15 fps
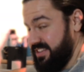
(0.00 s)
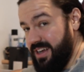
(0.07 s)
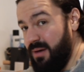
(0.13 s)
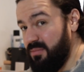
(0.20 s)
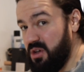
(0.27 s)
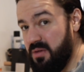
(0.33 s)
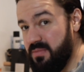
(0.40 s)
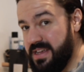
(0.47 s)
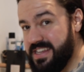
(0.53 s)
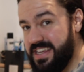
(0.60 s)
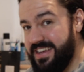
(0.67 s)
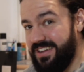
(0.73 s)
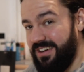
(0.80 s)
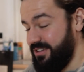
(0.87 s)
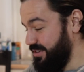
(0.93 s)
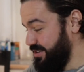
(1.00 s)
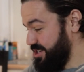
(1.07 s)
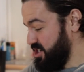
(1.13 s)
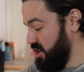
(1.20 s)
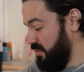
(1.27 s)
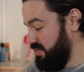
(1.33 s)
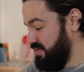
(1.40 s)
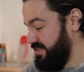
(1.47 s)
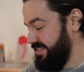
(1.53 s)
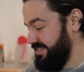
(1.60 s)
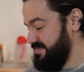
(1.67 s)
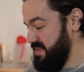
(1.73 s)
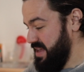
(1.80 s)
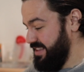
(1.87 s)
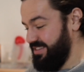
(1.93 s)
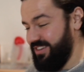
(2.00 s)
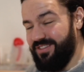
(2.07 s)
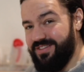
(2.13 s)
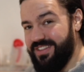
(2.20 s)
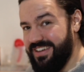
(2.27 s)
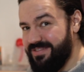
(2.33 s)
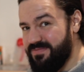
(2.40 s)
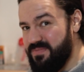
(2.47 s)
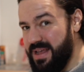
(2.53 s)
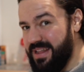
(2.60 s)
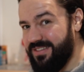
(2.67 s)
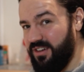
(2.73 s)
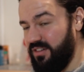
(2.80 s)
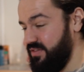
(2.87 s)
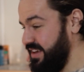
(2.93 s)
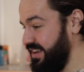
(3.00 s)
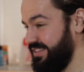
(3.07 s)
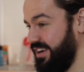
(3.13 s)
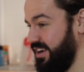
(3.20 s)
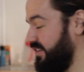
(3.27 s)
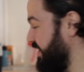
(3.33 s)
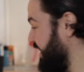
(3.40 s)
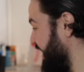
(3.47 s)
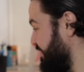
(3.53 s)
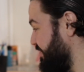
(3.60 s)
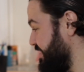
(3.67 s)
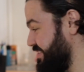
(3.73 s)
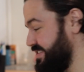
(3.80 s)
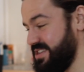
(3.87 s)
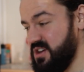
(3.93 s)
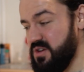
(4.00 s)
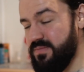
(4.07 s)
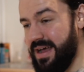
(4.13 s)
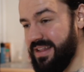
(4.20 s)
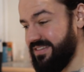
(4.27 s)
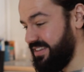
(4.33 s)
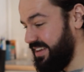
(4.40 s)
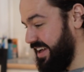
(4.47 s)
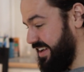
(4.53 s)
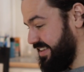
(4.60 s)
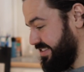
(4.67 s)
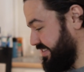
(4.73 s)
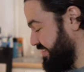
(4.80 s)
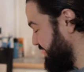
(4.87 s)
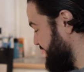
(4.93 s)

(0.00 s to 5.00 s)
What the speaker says: I'm committed. I've got to chop bits off this, bits off this. I only have these 2 bed slats.